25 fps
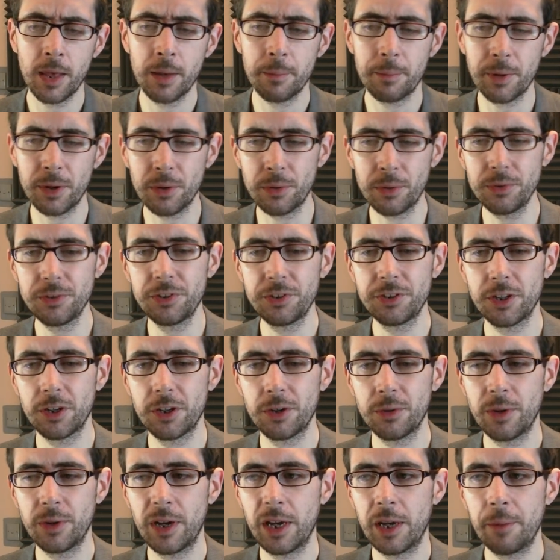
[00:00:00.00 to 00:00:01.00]
But
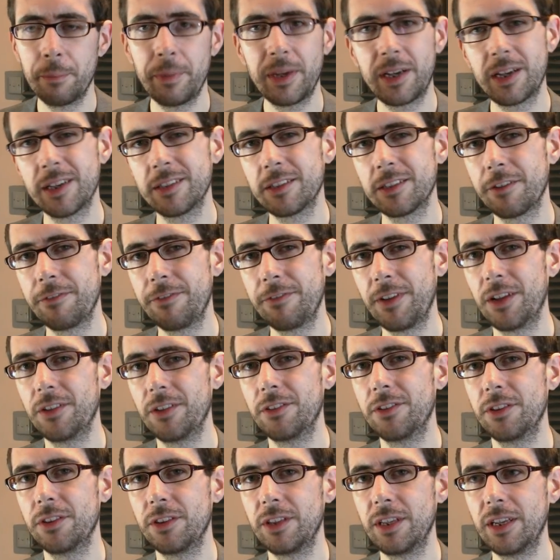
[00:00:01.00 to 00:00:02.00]
also because I felt
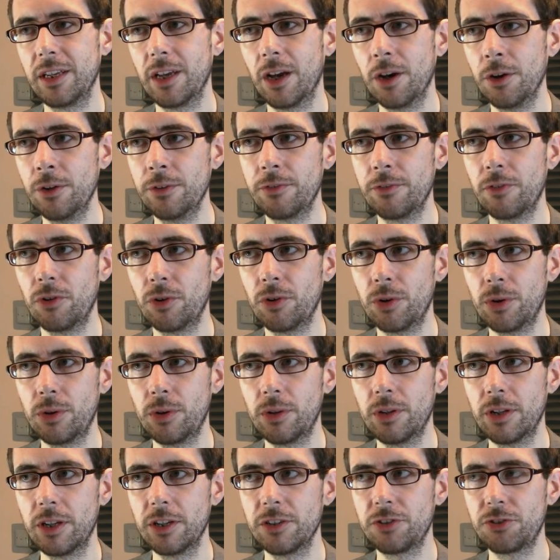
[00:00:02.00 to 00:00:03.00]
that the
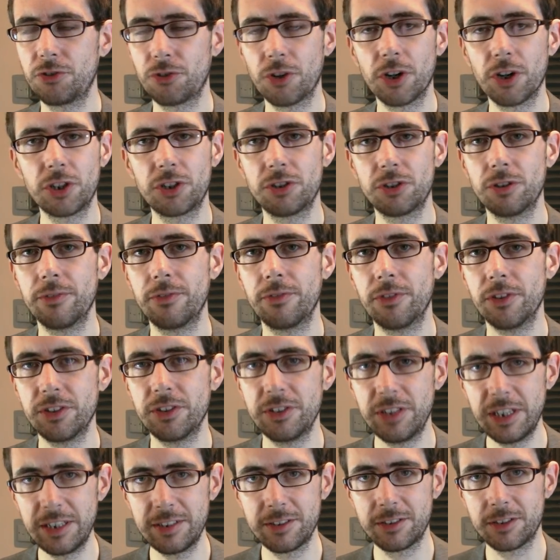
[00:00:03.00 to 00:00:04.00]
overall structure of the
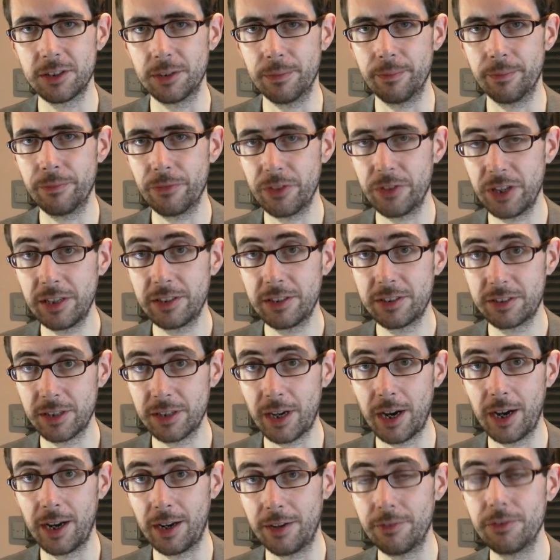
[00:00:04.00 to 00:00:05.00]
system, the
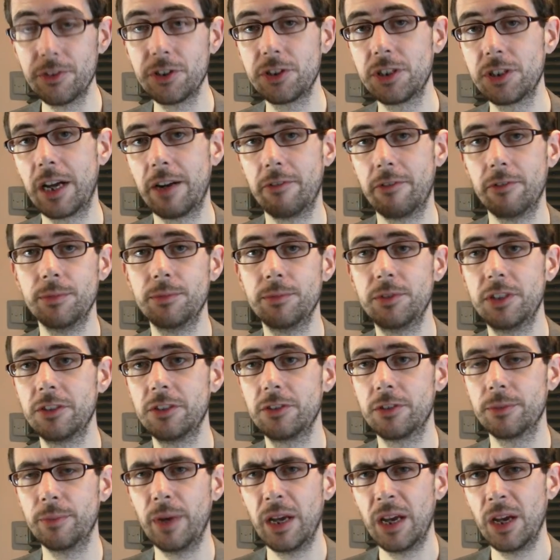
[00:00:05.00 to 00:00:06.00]
style of the chat room
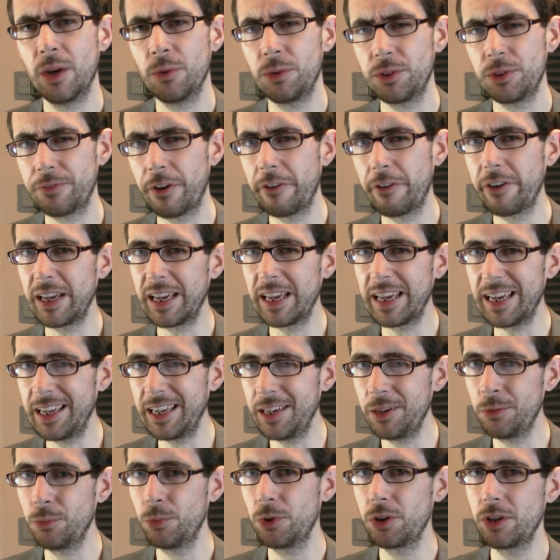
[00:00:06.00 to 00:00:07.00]
system, was very
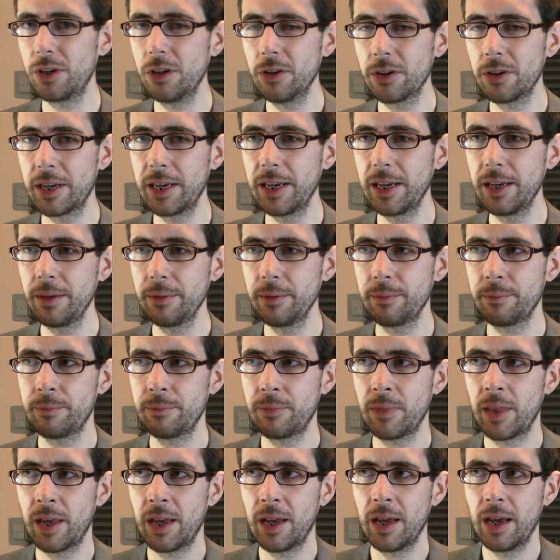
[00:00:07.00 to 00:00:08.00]
inward looking.
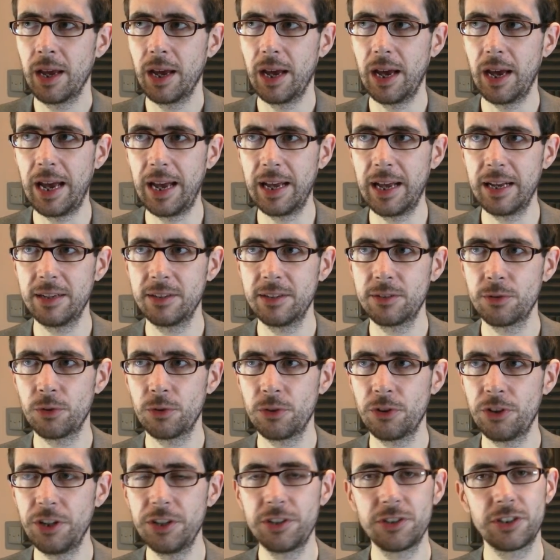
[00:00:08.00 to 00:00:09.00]
And
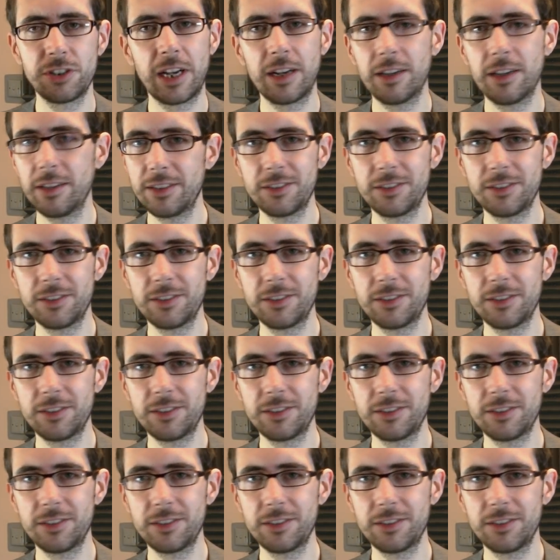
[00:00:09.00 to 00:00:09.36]
this channel